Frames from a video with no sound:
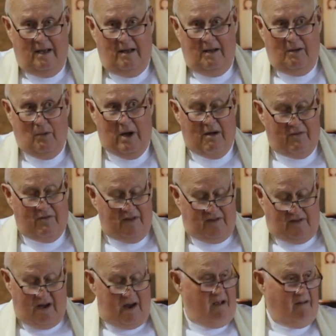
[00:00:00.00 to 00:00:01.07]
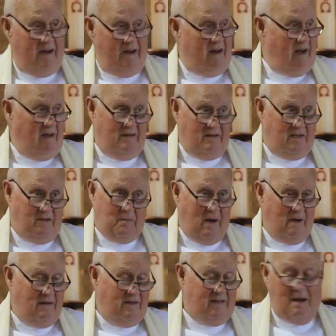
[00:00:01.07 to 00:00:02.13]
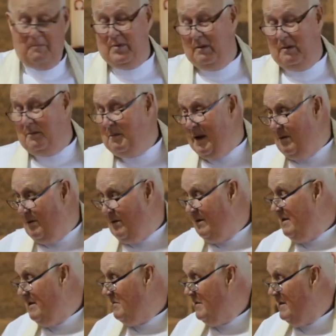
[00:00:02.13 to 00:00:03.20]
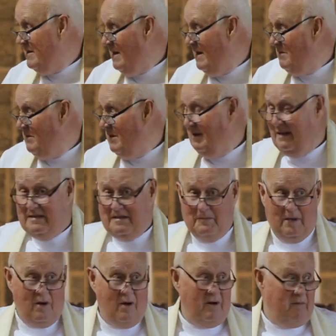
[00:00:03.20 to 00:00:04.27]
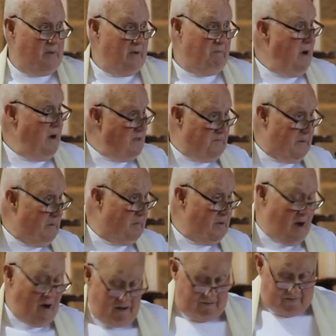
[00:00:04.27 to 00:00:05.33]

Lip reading: We have this sound, and I suppose some people may look at them and say, well, that's a bit odd, but most people don't even